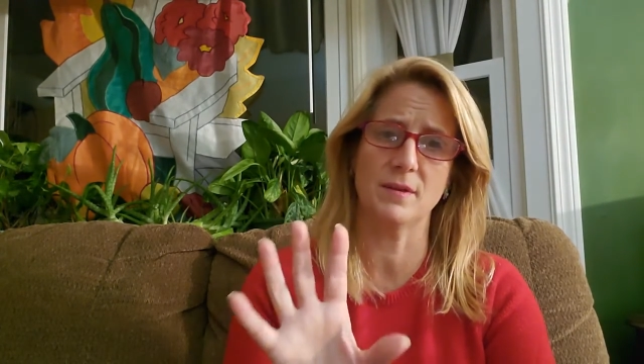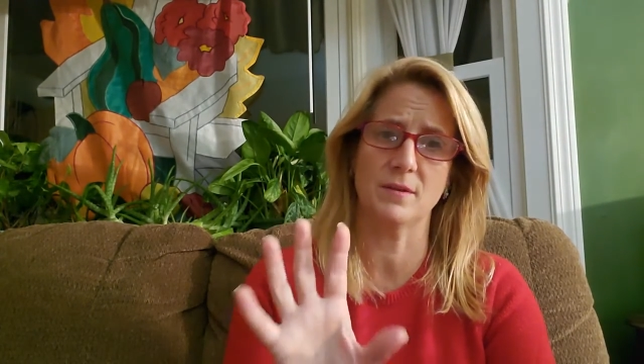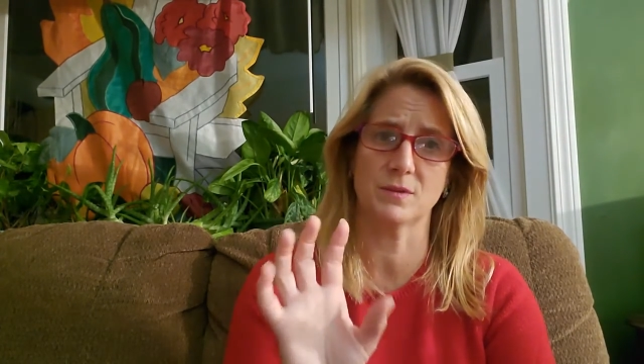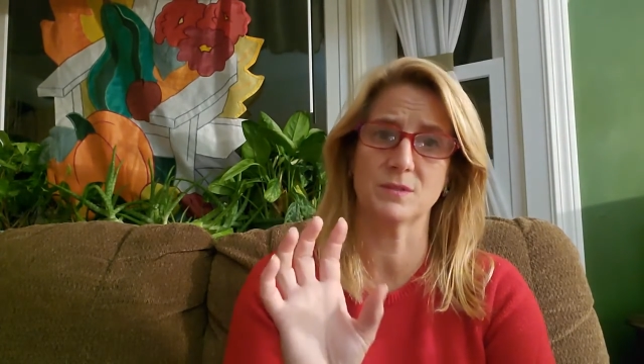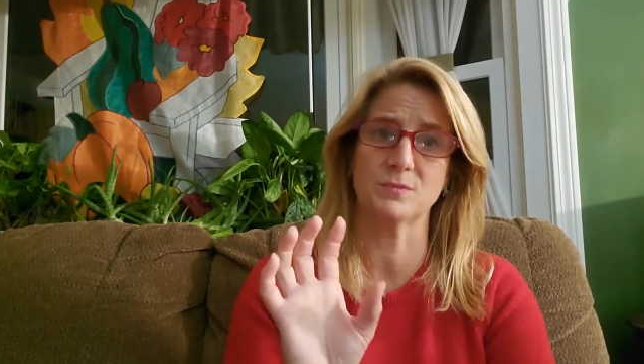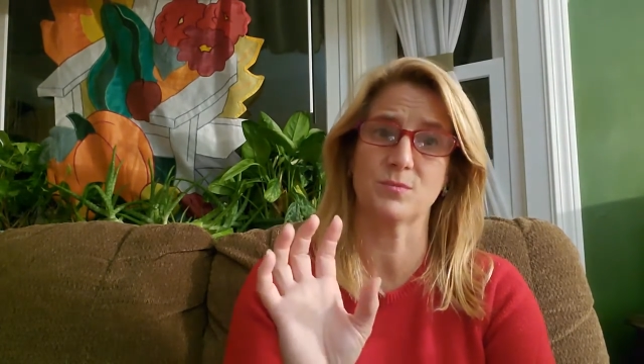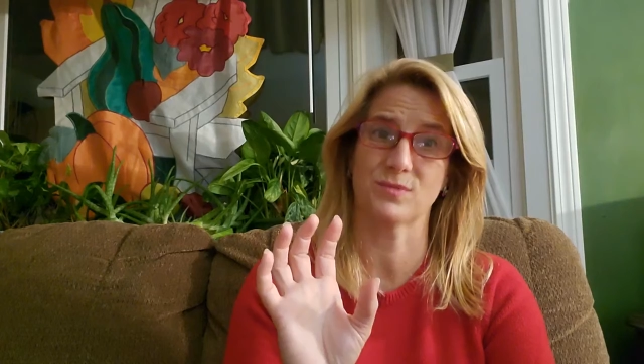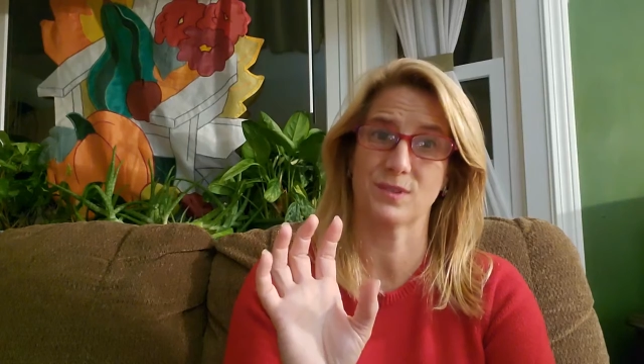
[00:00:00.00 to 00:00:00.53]
It
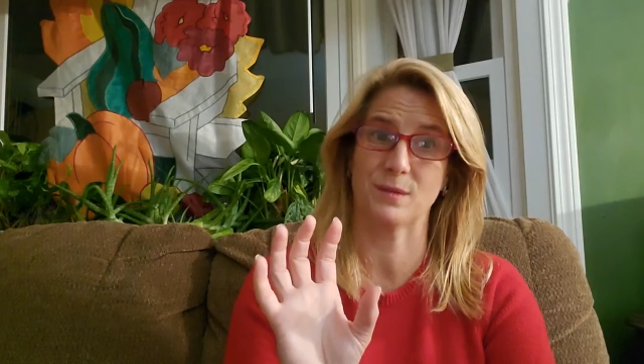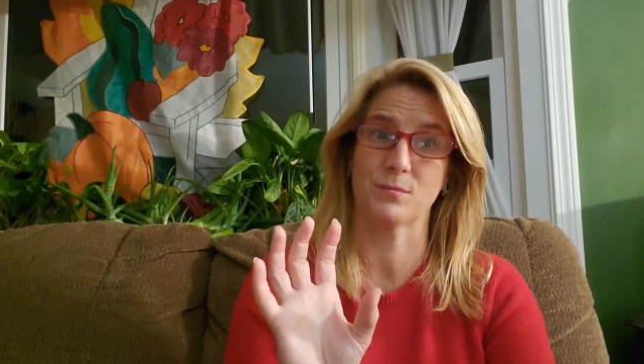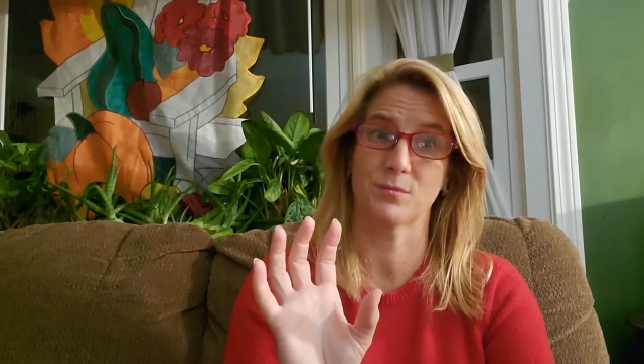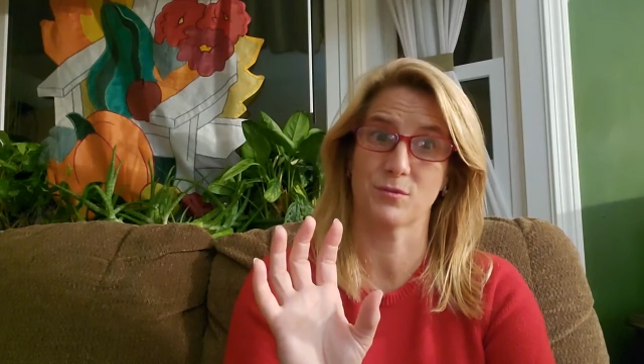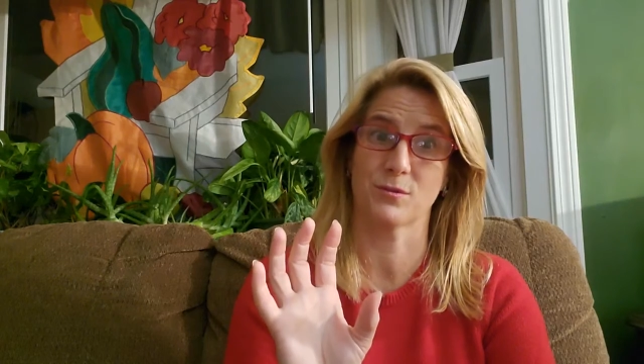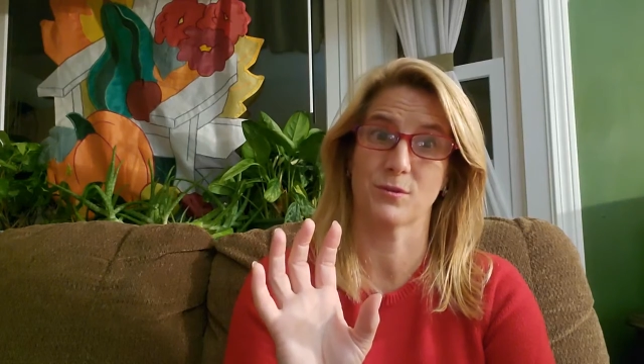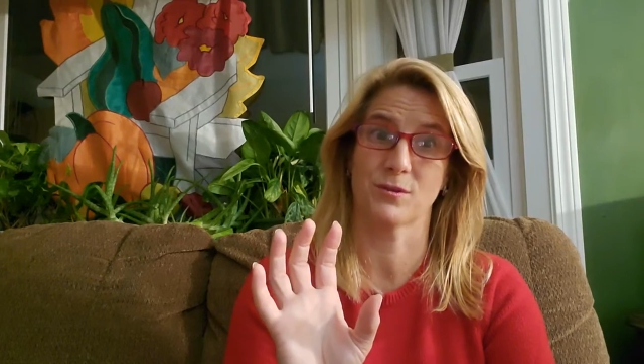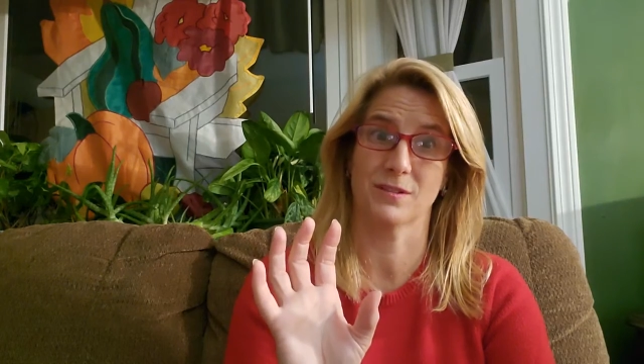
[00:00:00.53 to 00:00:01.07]
was pretty
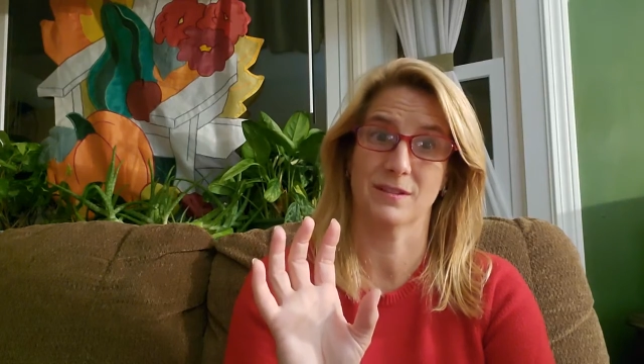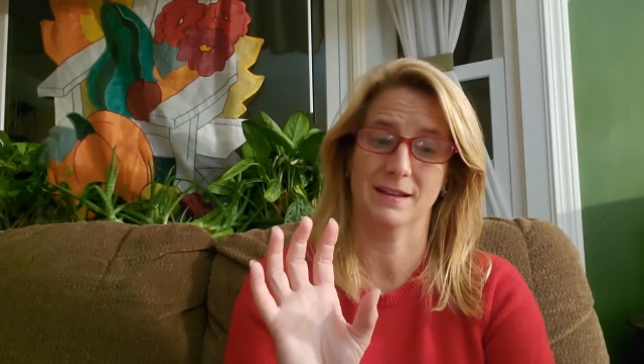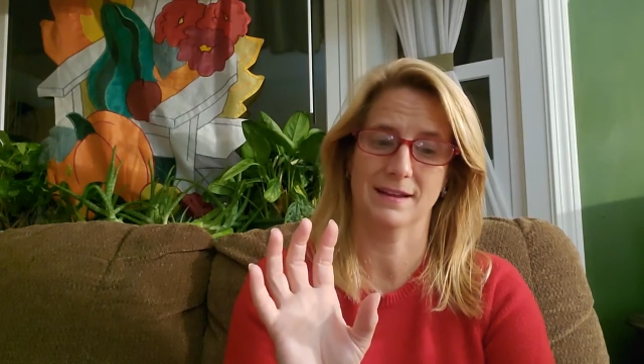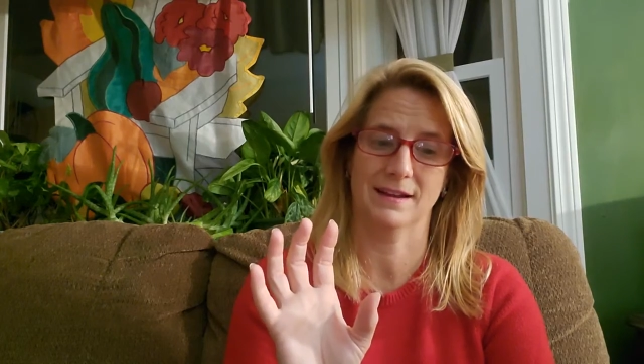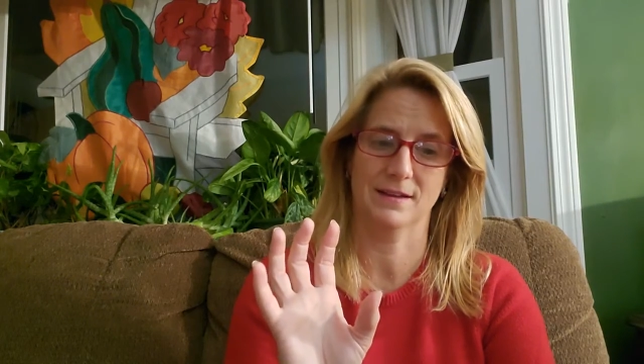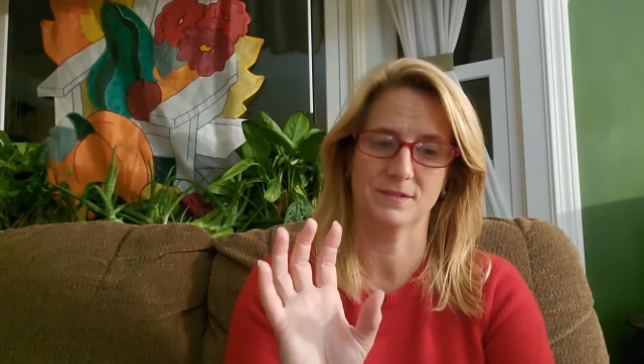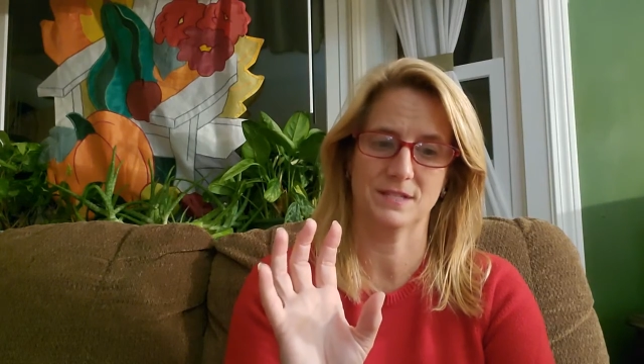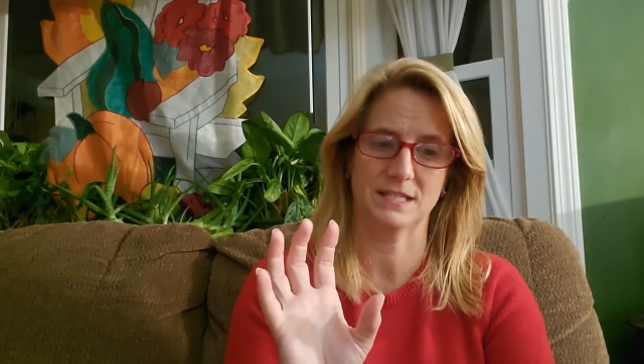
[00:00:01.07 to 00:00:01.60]
brutal, I
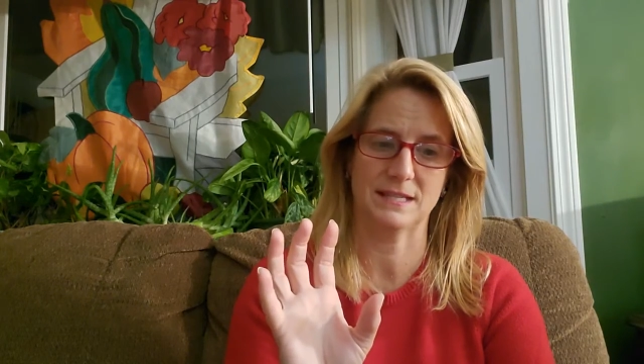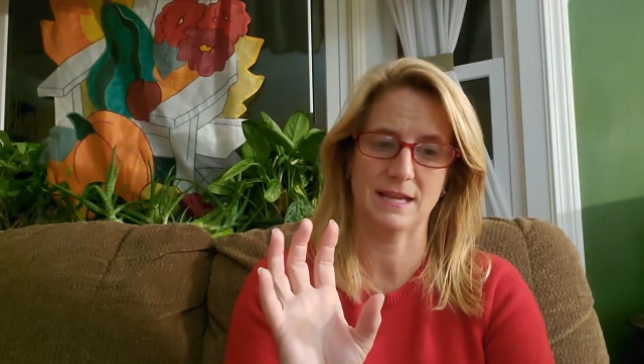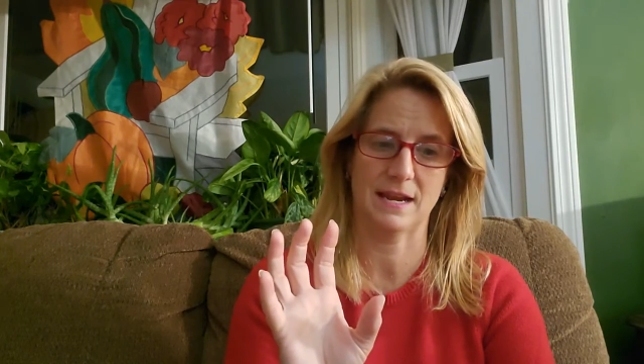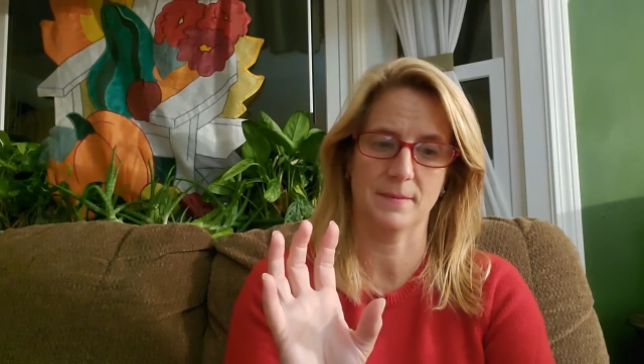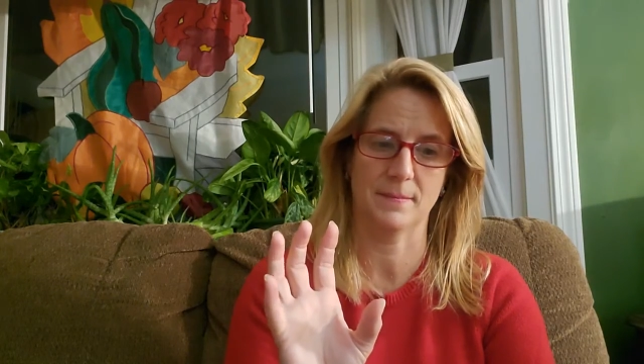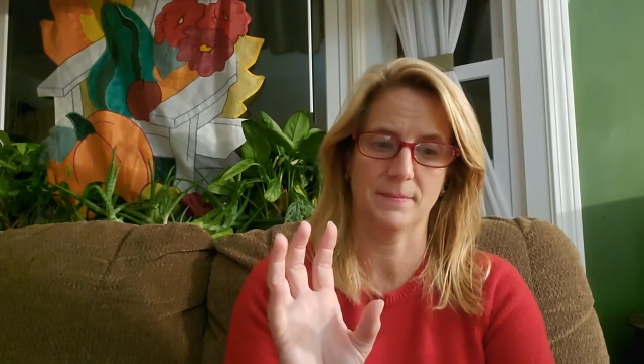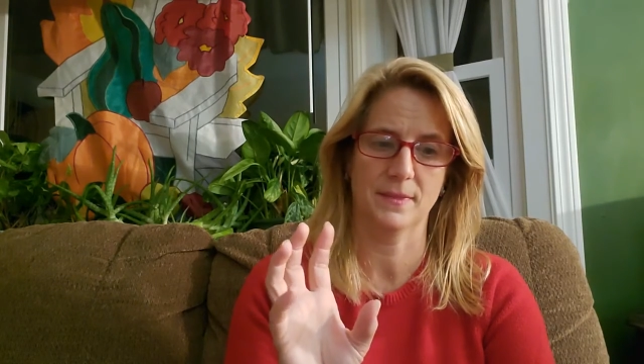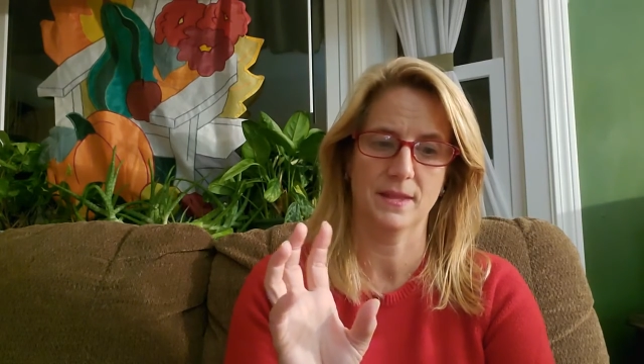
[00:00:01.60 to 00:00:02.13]
have to
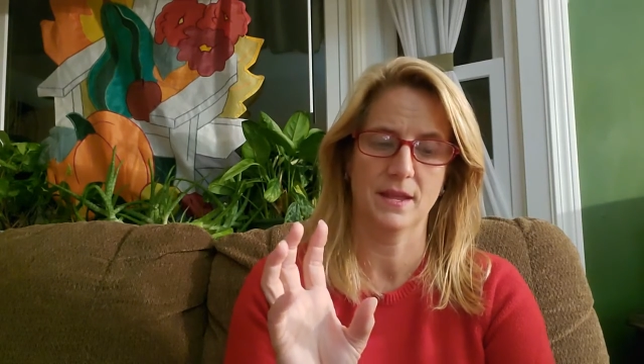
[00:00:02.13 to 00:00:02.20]
say.